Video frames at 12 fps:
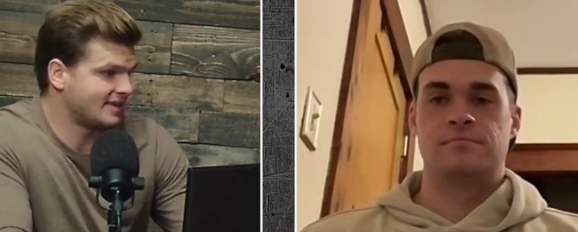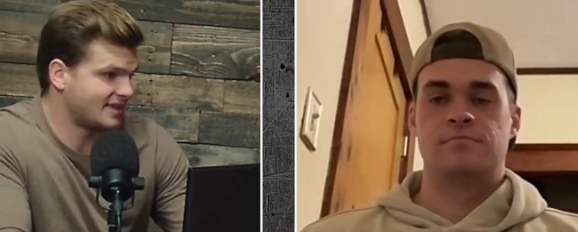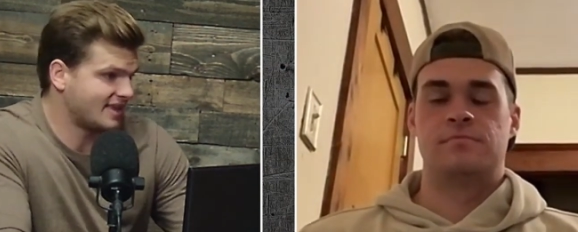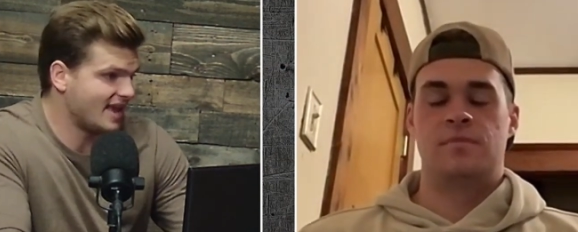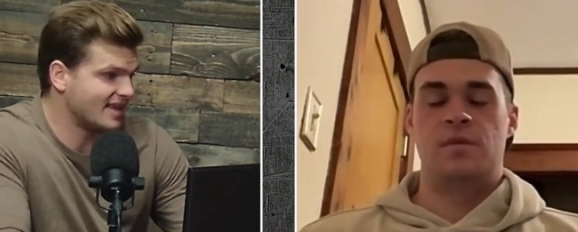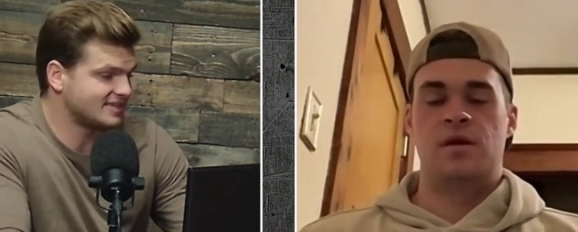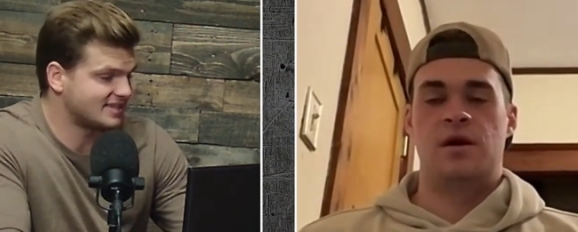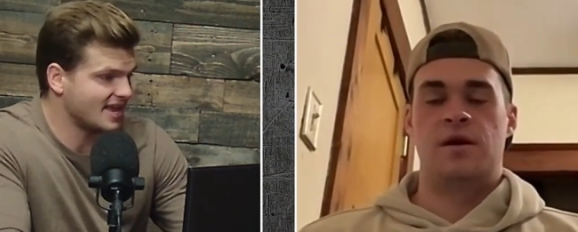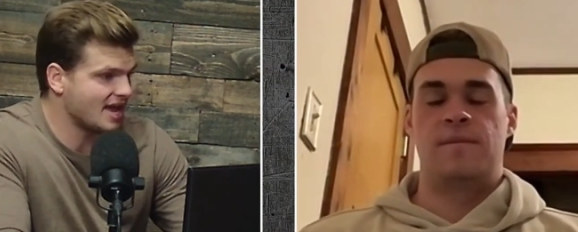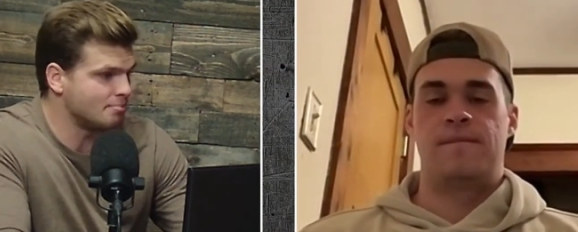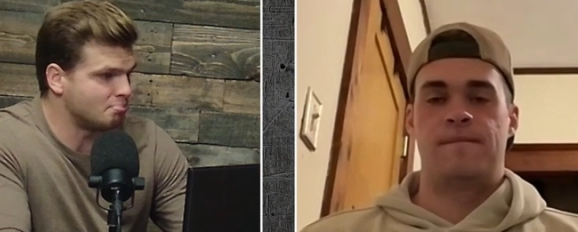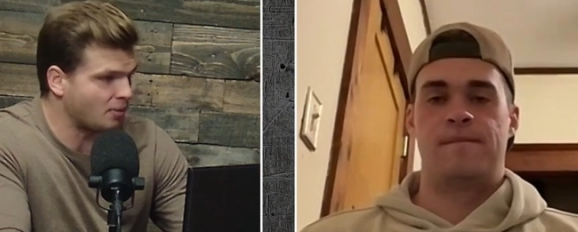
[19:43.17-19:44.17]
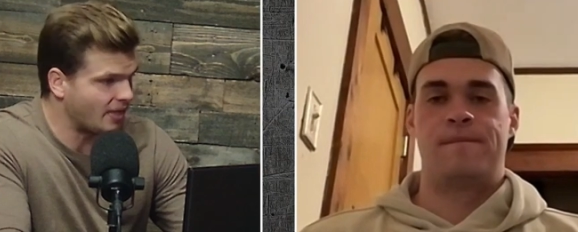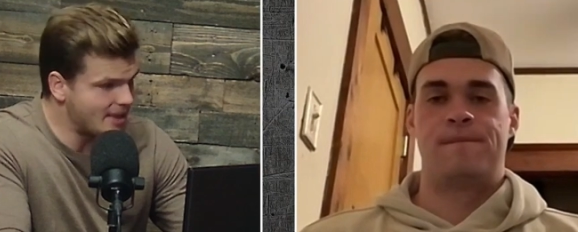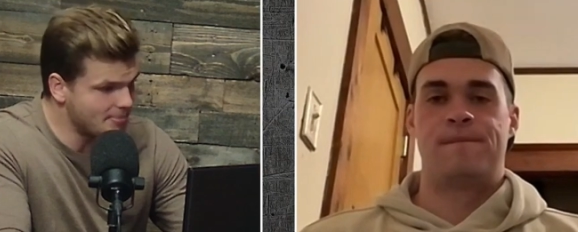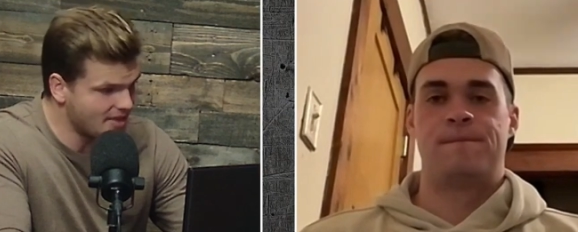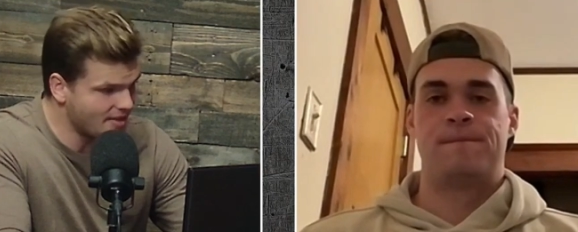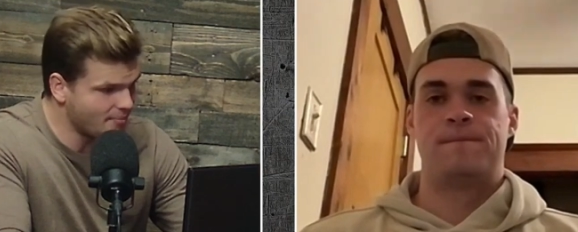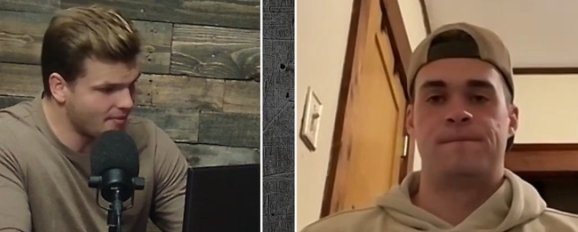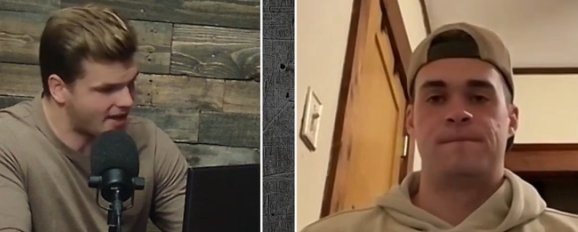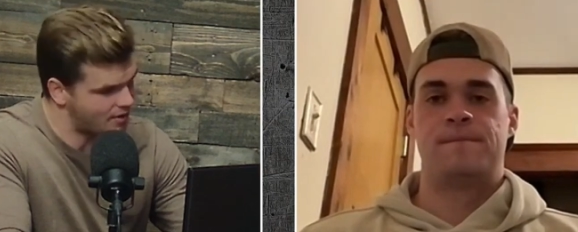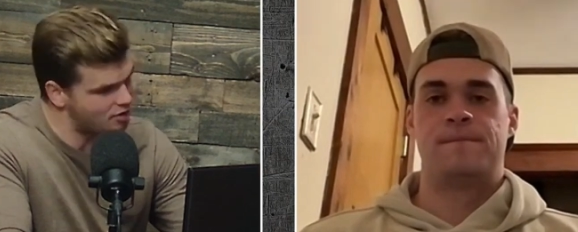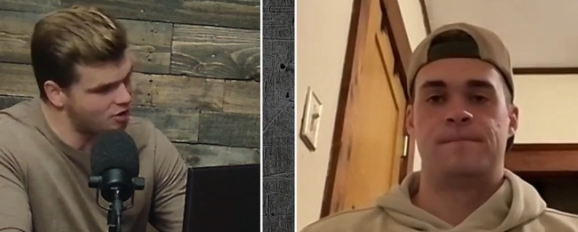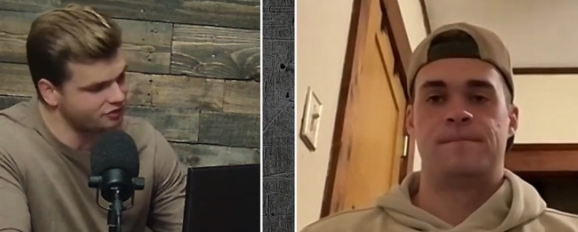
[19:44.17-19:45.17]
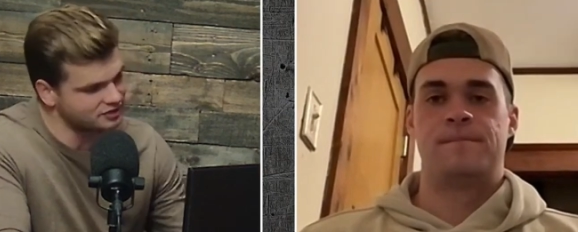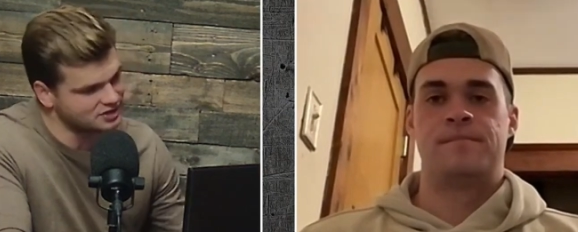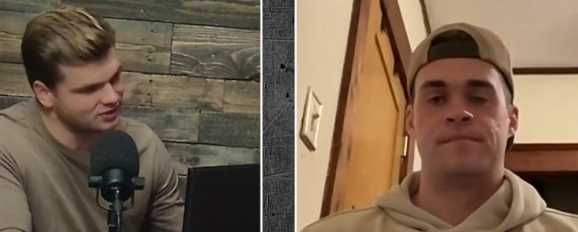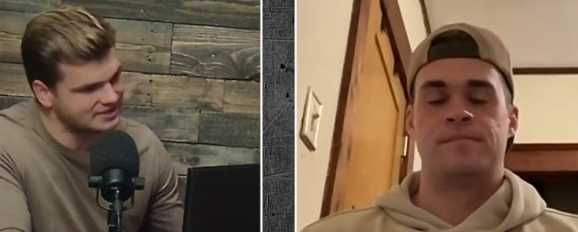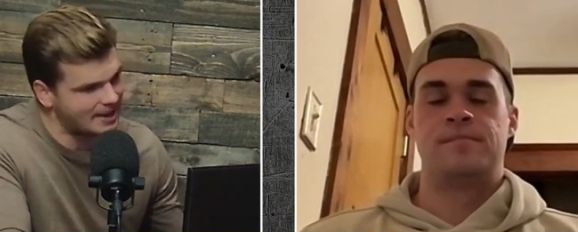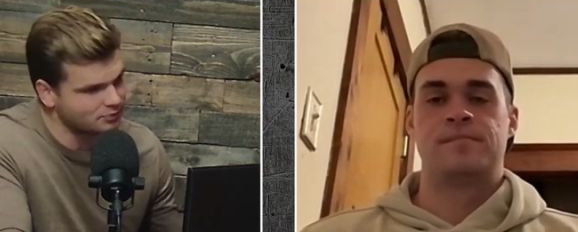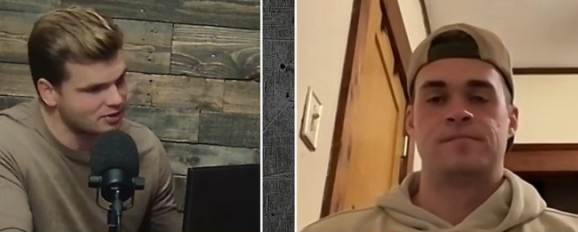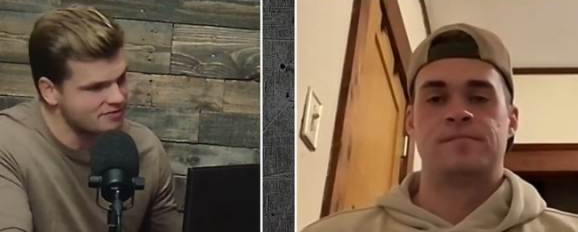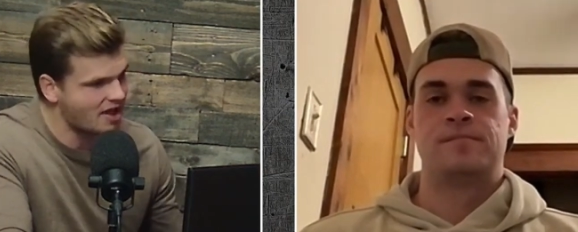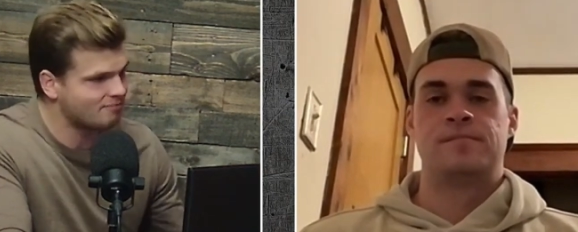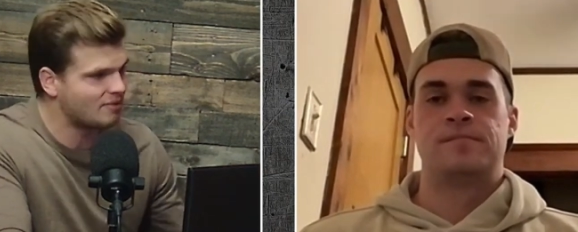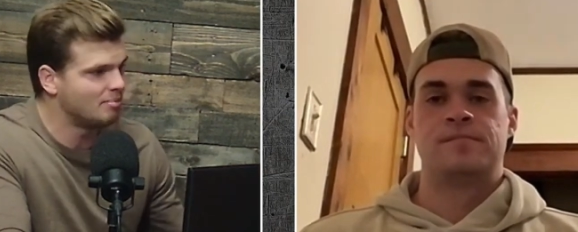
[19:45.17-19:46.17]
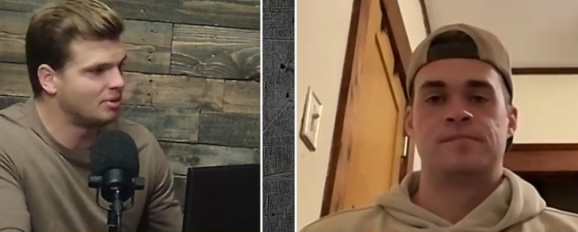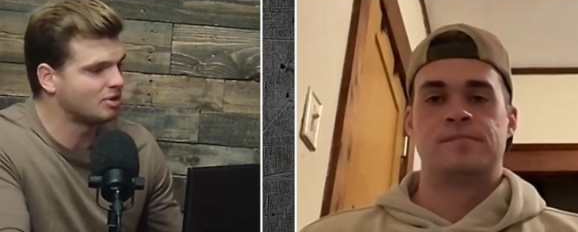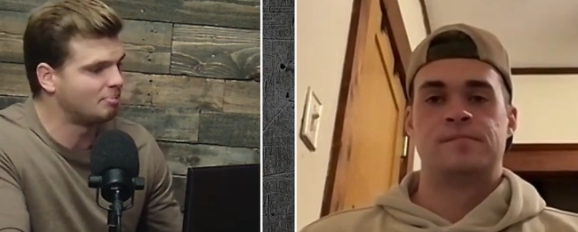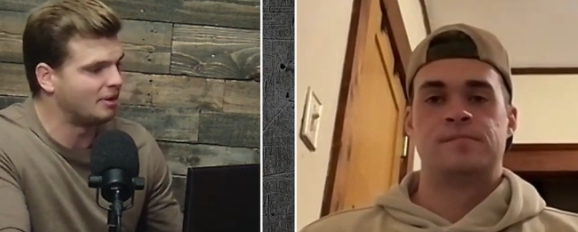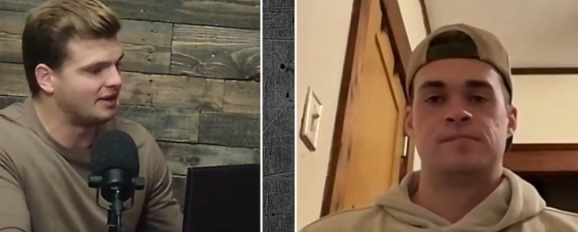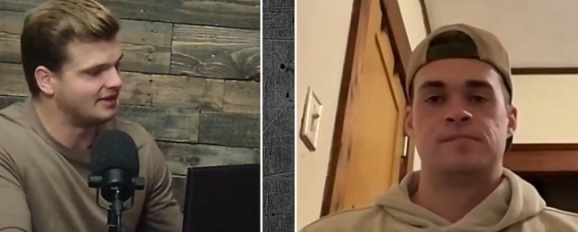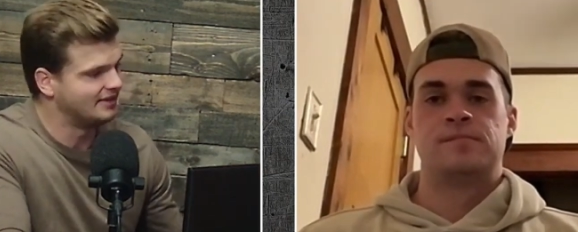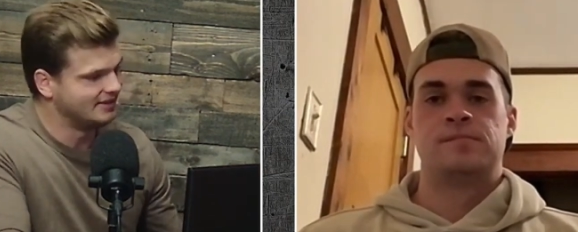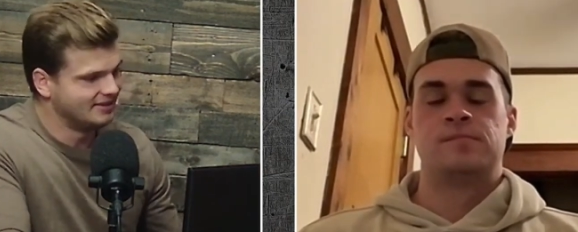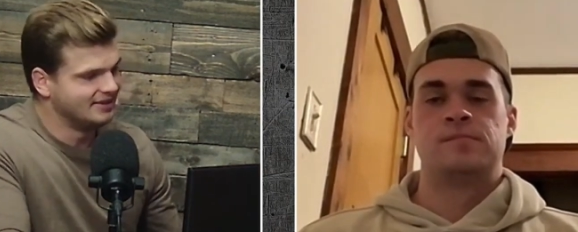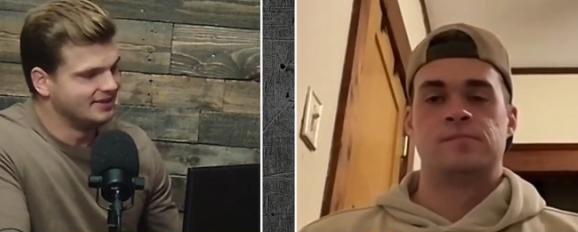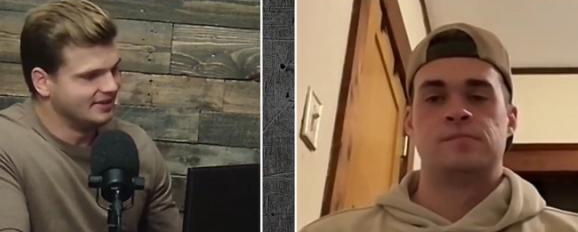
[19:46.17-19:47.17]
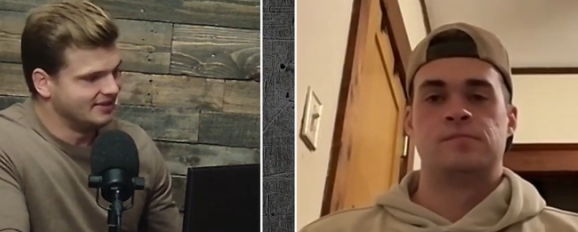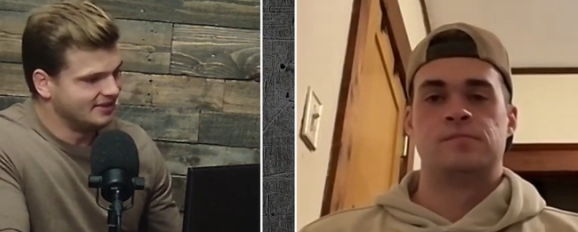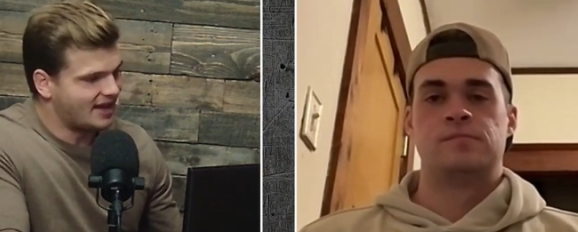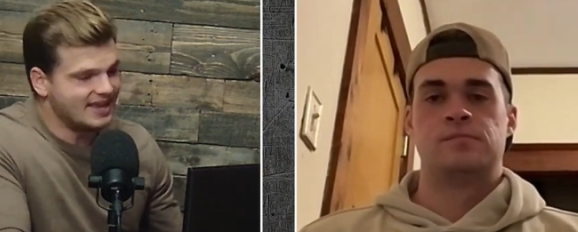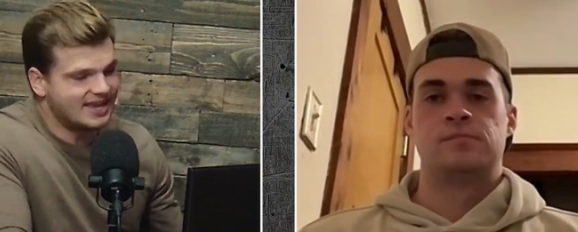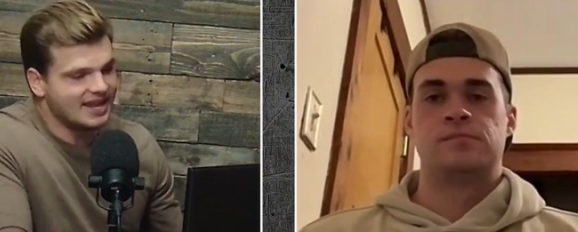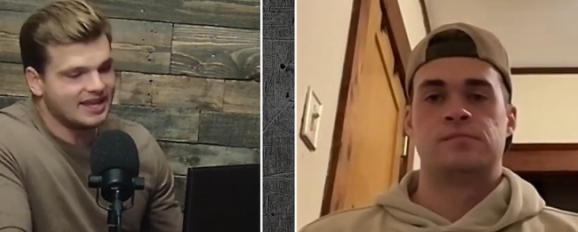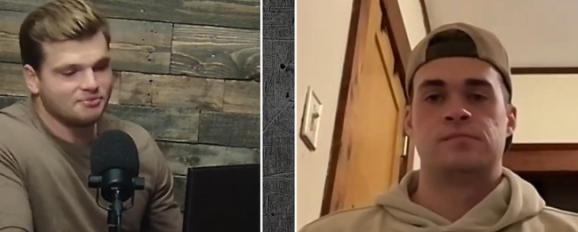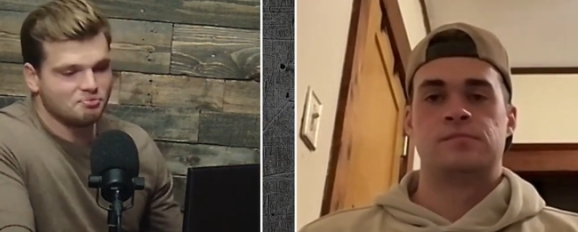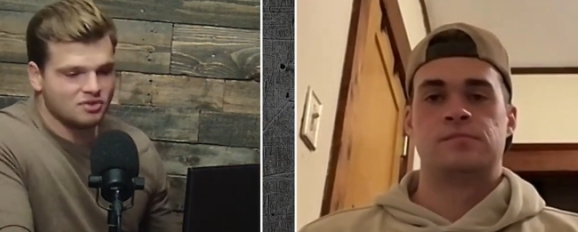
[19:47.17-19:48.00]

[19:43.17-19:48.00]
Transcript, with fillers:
Speaker 1: can't say I blame them. I don't know if they're still a top twenty five in my book, but I get it.